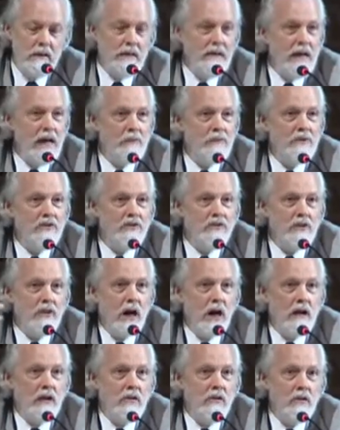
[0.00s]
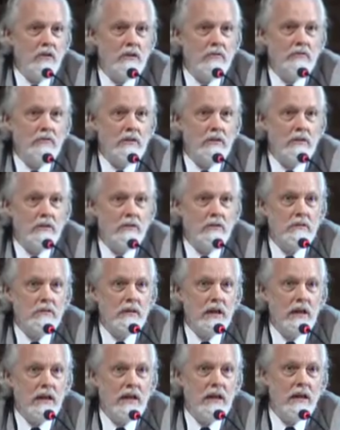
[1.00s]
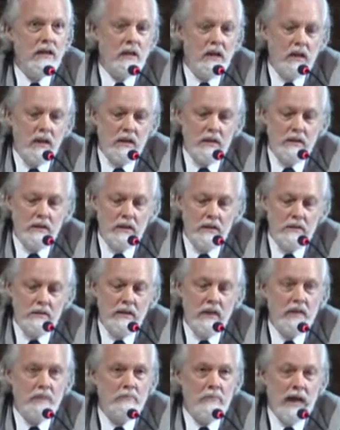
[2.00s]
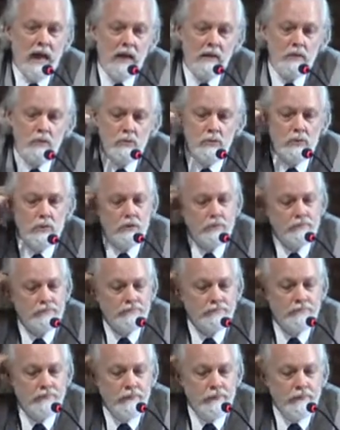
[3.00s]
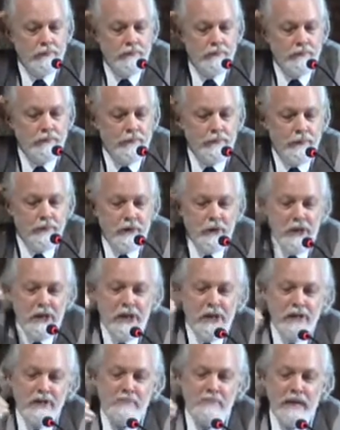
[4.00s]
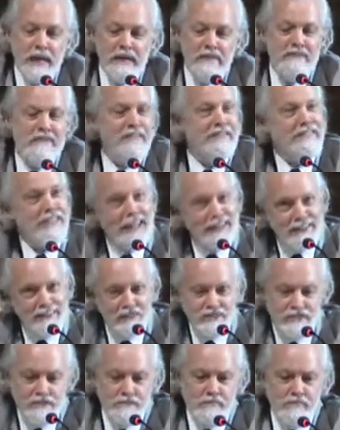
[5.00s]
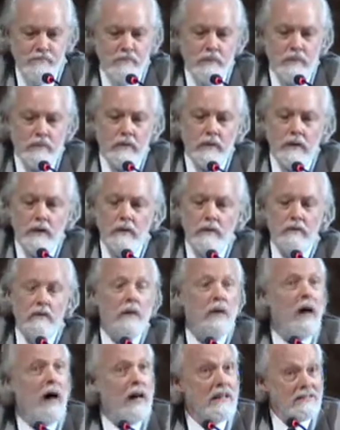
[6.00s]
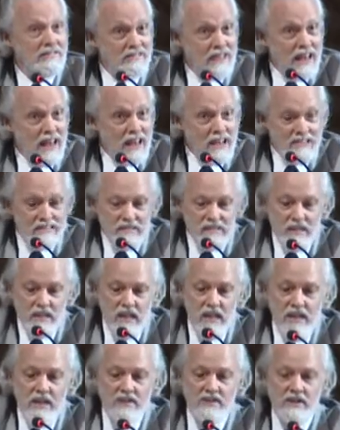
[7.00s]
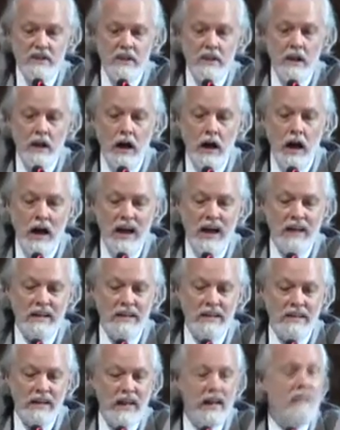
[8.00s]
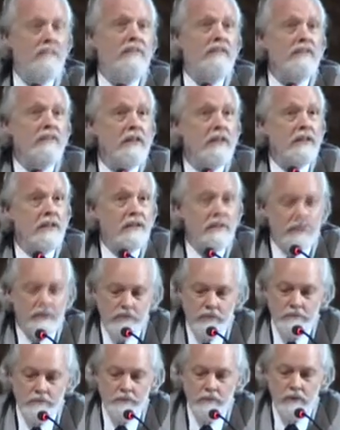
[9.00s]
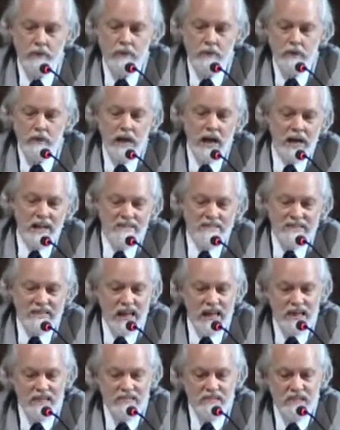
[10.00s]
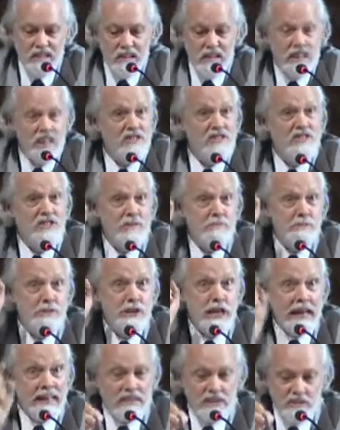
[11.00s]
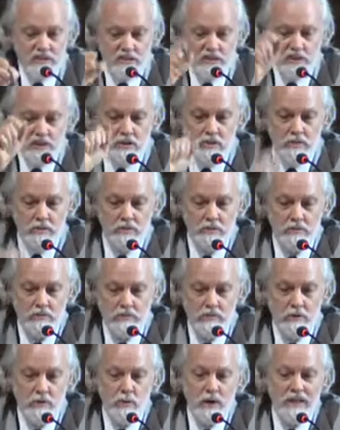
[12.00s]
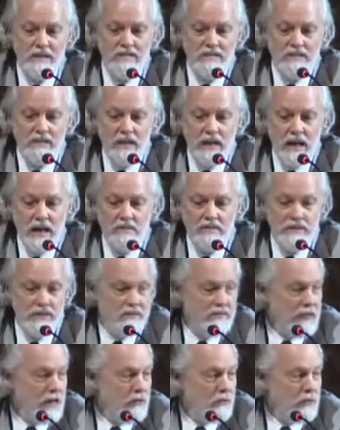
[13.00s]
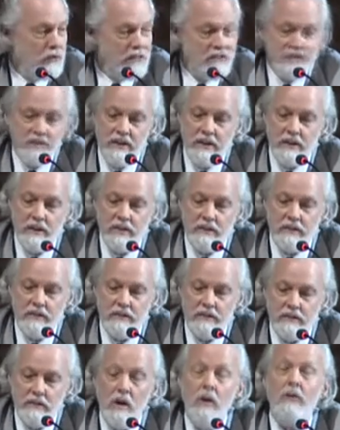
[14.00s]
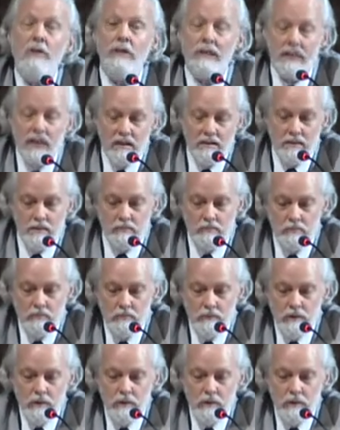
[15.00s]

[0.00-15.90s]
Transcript: and that which is guarded over, Al-Ilah and Al-Ma'luh. He explains this like this. God says, He is a God in the heavens and the earth. God says, He subjected to you what is in the heavens and what is in the earth altogether.